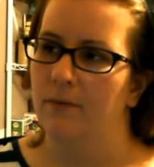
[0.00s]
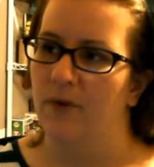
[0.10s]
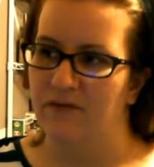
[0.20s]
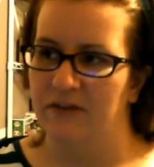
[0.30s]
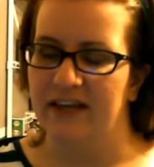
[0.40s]

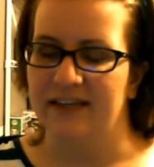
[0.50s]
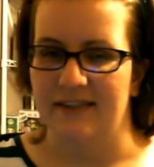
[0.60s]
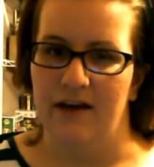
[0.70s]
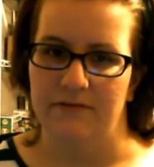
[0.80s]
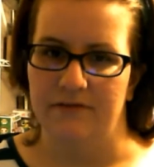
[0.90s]
Beverly is
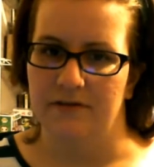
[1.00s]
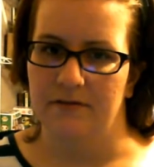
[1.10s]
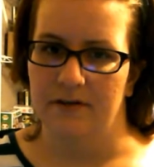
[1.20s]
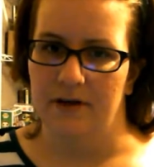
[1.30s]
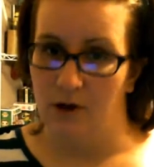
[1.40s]
left
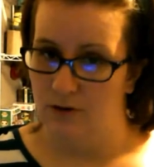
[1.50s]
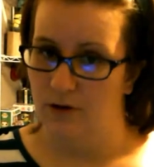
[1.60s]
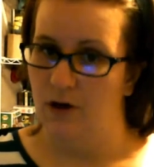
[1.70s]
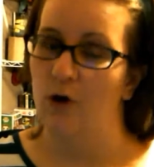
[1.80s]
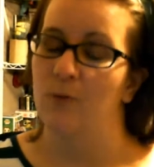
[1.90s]

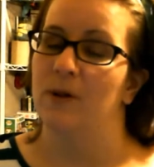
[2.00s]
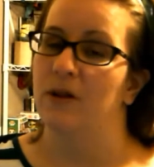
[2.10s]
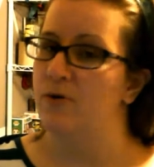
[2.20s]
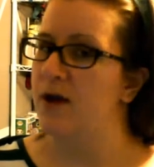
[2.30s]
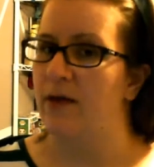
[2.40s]
home
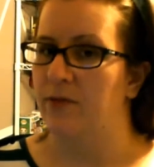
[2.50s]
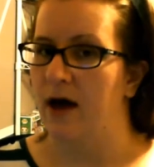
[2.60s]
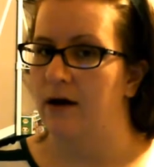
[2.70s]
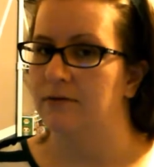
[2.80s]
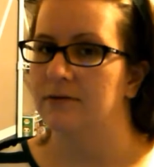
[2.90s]
alone at the
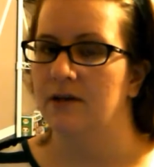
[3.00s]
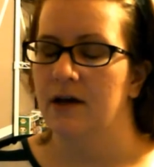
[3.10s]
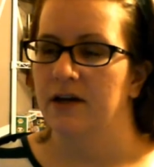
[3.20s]
house.